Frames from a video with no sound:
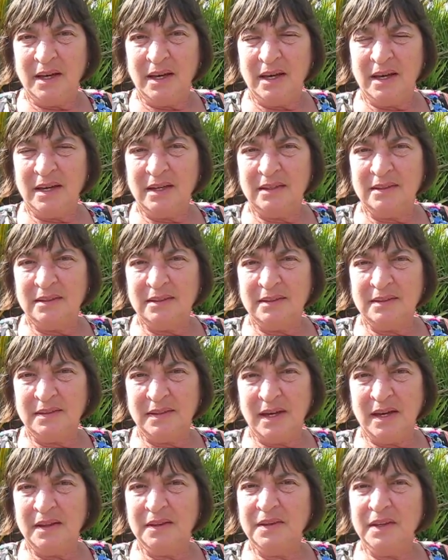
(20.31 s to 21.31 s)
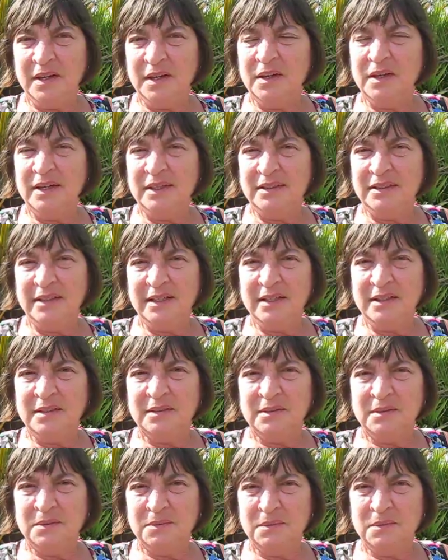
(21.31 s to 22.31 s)
and that the
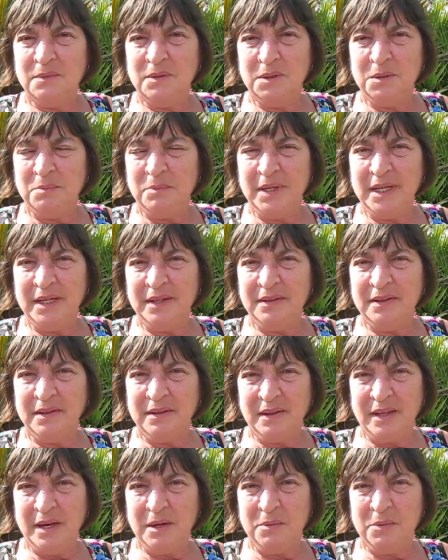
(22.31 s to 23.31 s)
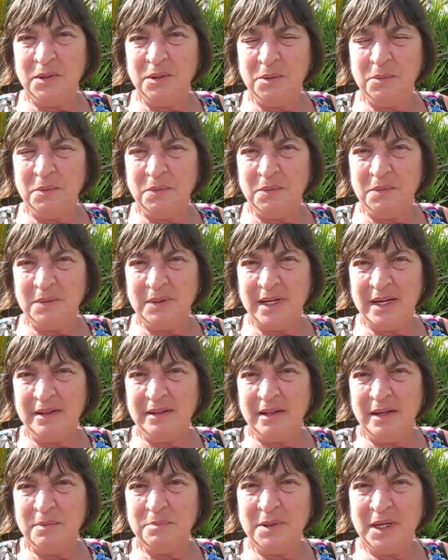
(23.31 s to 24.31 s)
ideal would be that they would take
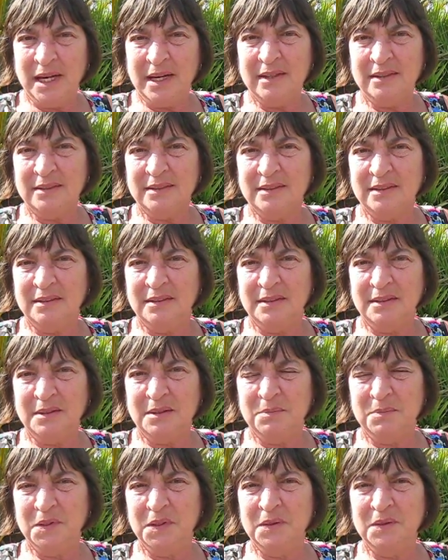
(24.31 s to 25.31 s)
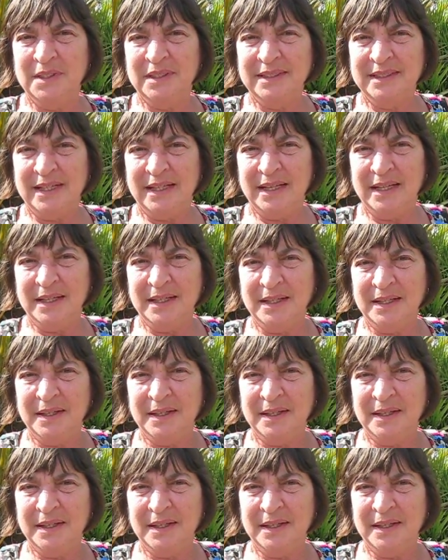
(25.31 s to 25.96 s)
their place in the community.